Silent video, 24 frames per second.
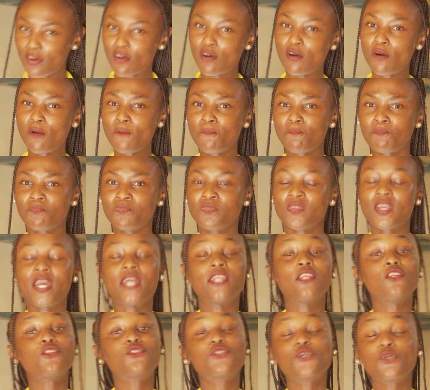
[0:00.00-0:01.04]
ago.
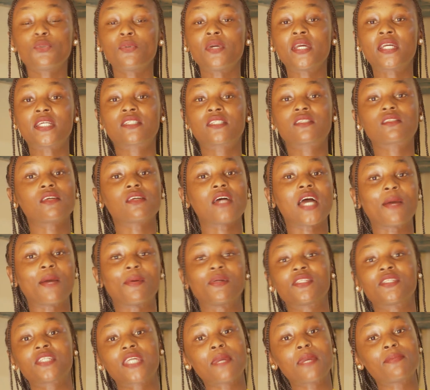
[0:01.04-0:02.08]
And in 2 weeks, I
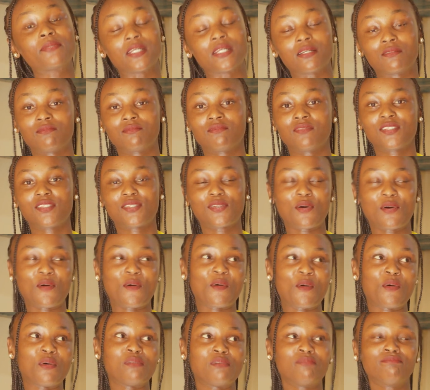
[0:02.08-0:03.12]
went to Cape Town.
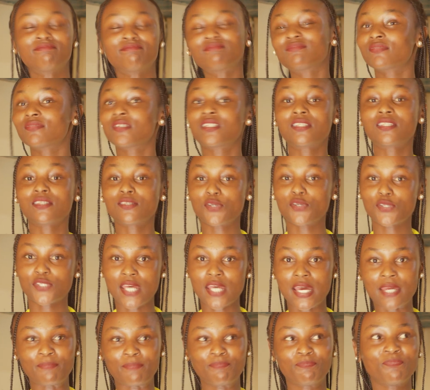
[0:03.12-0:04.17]
So this is your
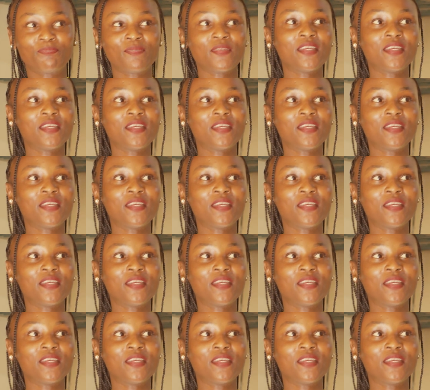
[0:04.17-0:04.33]
sign.